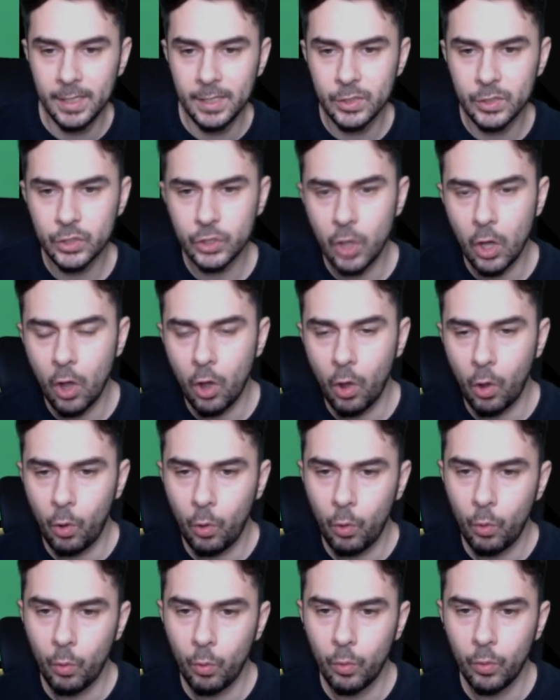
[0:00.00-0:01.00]

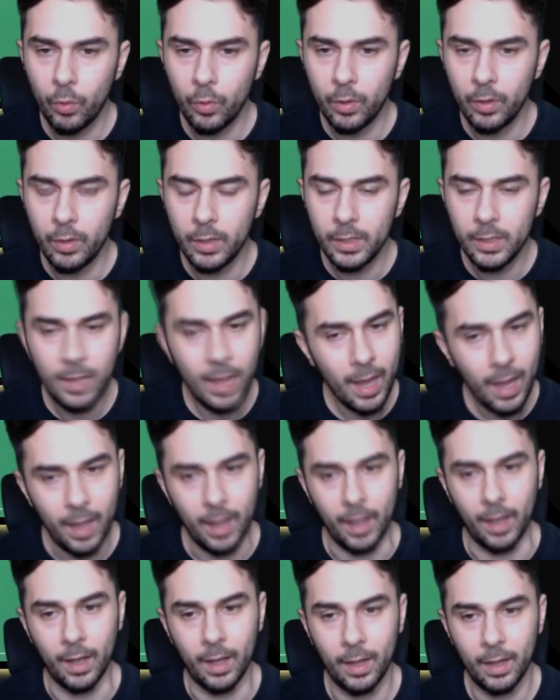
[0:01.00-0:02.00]
So
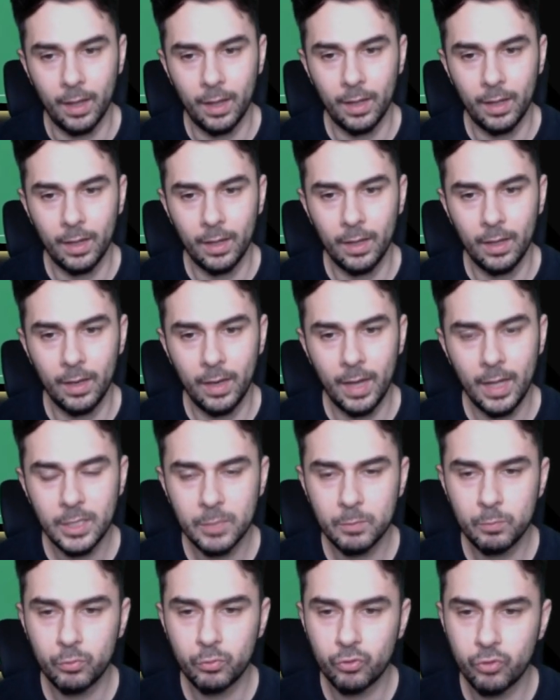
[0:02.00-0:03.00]
yeah,
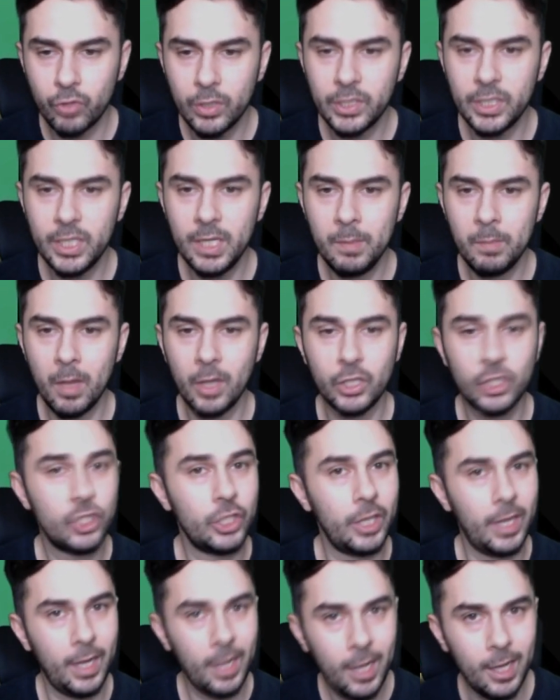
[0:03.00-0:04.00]
that's pretty
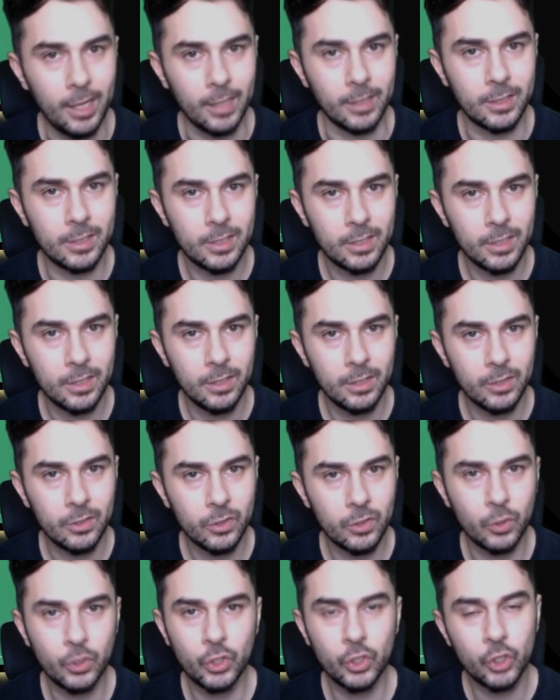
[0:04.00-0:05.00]
much it.
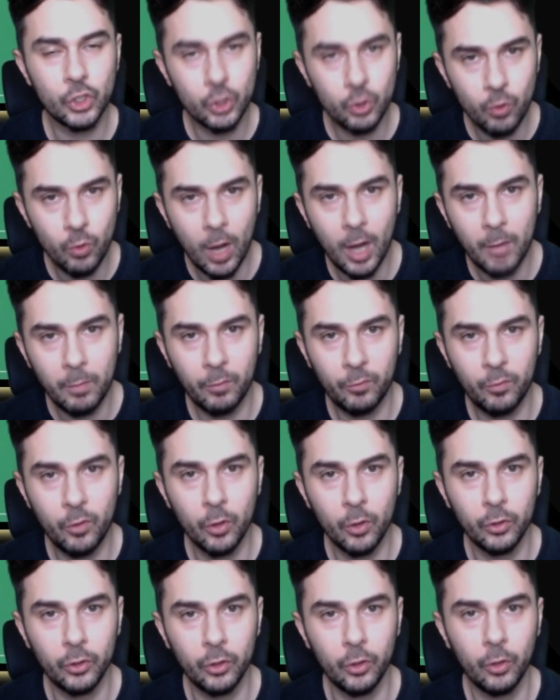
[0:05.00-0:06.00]
So subscribe if
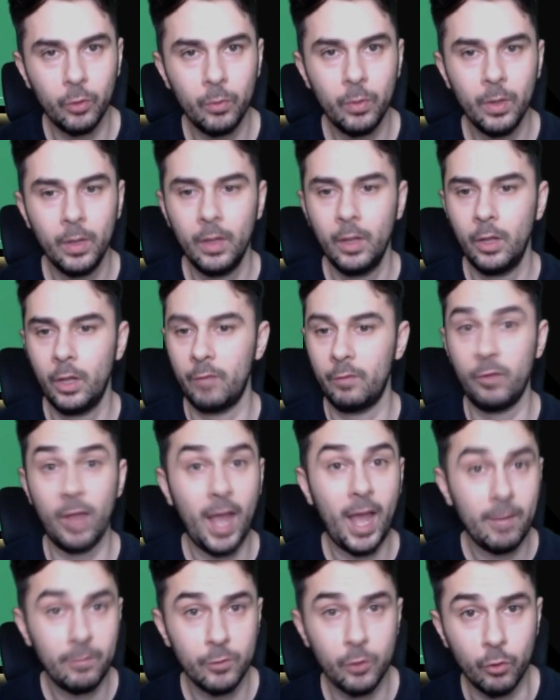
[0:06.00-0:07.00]
you're new, if you
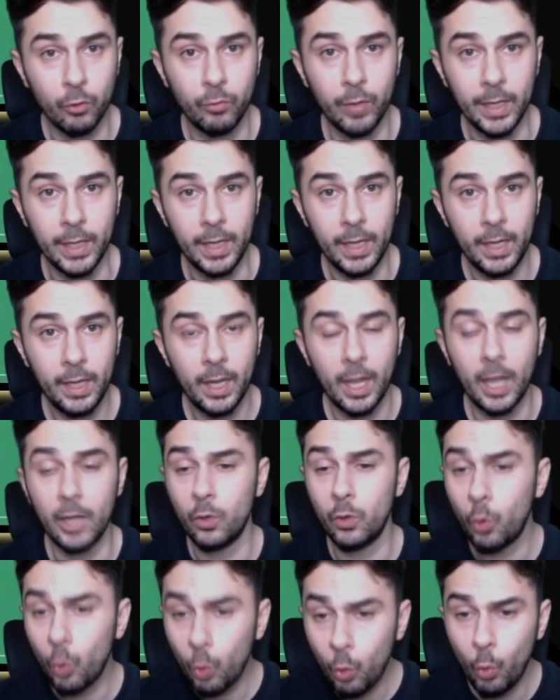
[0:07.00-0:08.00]
haven't already,
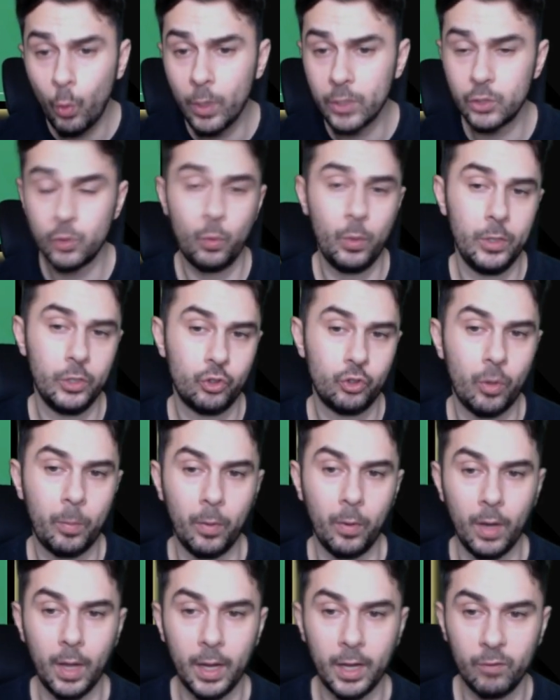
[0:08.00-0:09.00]
and always
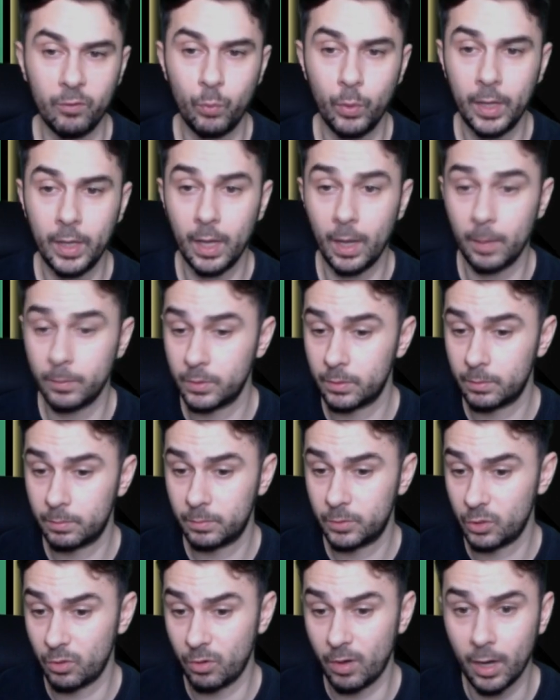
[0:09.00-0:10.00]
drop a like. If we get up
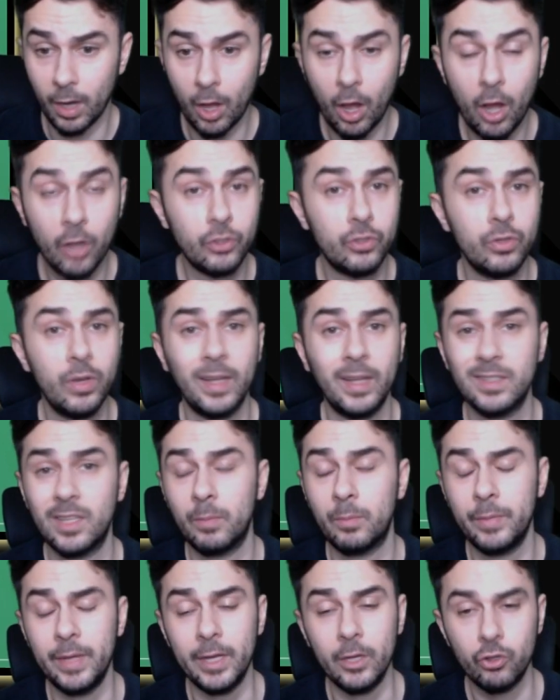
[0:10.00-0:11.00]
to around 100 likes,
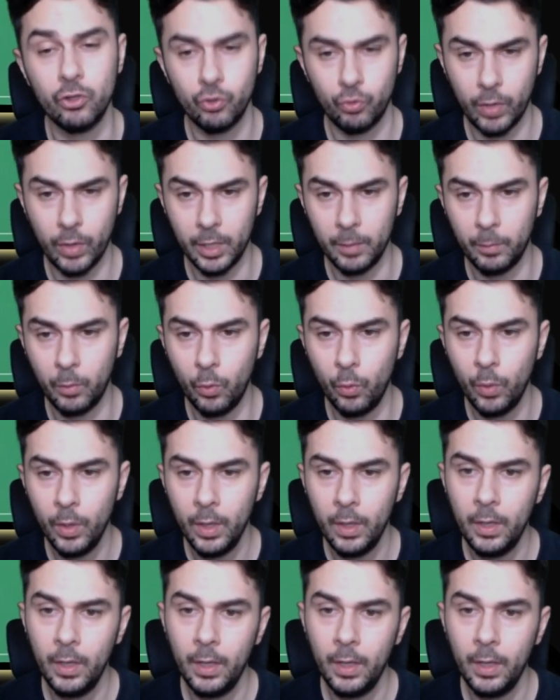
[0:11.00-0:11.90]
that'd be incredible.